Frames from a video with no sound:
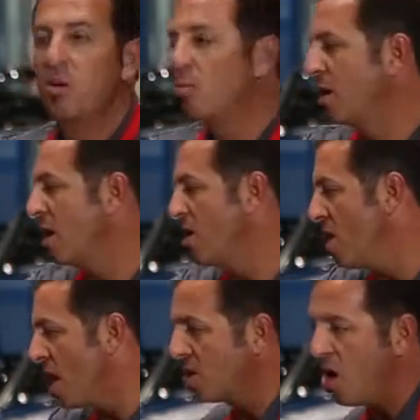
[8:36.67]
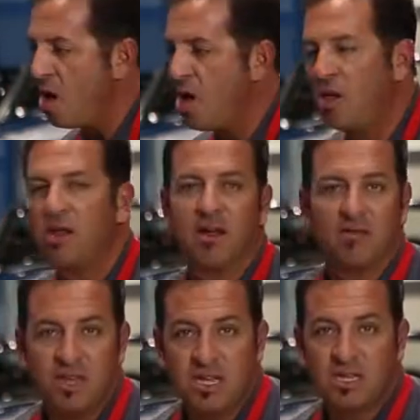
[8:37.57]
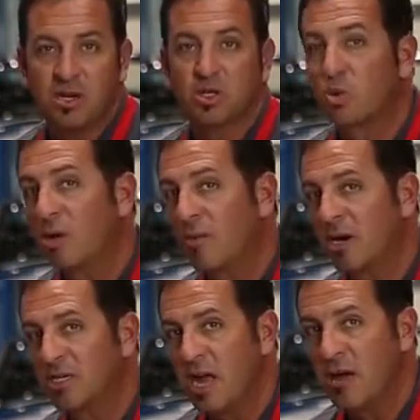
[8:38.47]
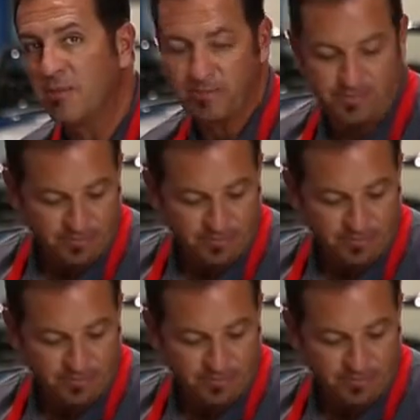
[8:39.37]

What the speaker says: and we're going to knock all of these little swirl marks down,